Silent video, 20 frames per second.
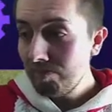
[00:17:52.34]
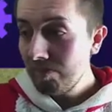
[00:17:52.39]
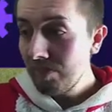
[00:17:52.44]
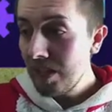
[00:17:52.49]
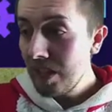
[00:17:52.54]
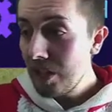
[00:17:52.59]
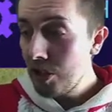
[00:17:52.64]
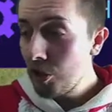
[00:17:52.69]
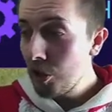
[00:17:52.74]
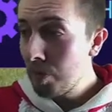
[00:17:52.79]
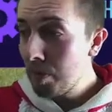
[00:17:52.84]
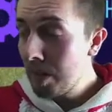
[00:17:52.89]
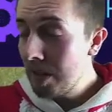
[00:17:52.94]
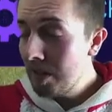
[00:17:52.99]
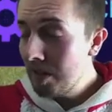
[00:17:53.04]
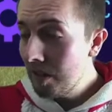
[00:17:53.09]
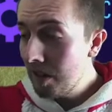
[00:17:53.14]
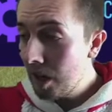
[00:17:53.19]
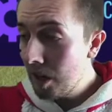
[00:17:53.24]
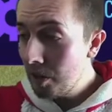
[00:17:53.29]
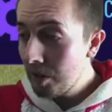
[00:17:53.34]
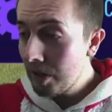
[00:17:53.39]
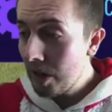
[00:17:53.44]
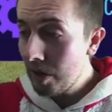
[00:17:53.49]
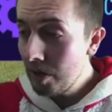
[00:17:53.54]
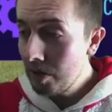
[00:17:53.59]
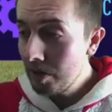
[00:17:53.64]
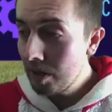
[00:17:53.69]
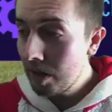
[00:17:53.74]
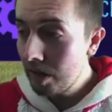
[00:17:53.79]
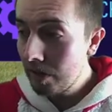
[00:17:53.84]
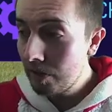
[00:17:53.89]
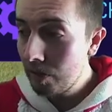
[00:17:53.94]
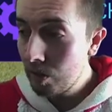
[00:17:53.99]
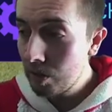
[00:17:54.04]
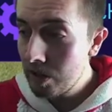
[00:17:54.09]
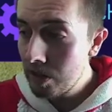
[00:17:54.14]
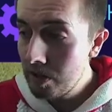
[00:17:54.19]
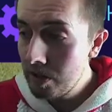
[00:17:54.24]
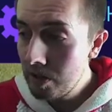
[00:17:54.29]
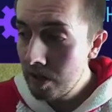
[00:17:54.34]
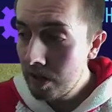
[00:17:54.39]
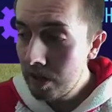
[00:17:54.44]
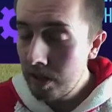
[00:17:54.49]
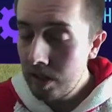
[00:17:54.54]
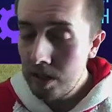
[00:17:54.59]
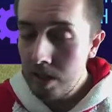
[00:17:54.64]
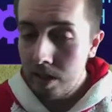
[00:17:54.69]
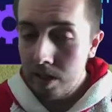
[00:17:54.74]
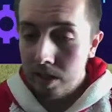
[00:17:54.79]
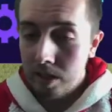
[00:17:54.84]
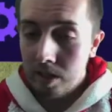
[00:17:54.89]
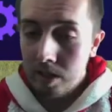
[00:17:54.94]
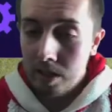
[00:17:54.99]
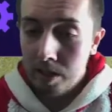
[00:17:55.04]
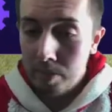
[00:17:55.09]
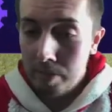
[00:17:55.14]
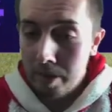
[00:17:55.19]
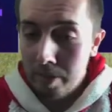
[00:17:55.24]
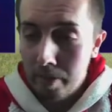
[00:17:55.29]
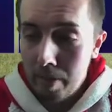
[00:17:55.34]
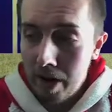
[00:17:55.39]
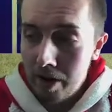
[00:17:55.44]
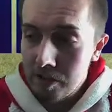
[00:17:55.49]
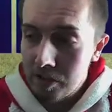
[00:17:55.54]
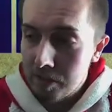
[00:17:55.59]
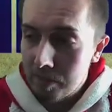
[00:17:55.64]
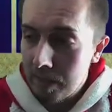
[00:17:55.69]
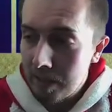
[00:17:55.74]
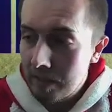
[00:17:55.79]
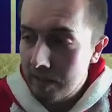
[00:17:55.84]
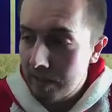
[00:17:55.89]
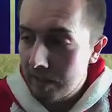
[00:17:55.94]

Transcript: Should be. I would go at 4-2. Been embarrassed, mate.